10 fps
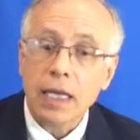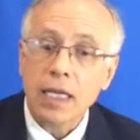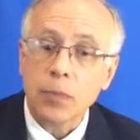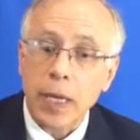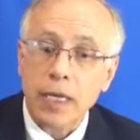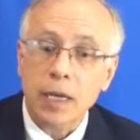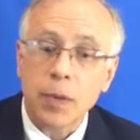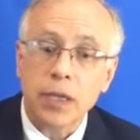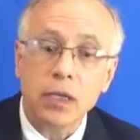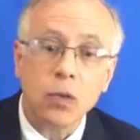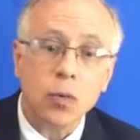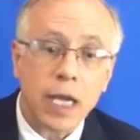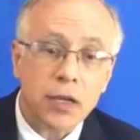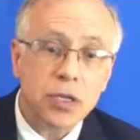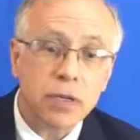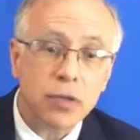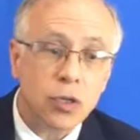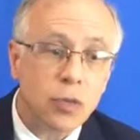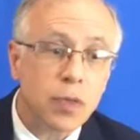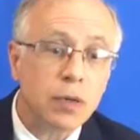Depending upon the location of the
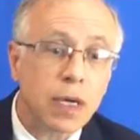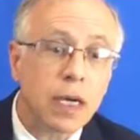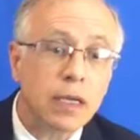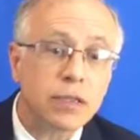tumor,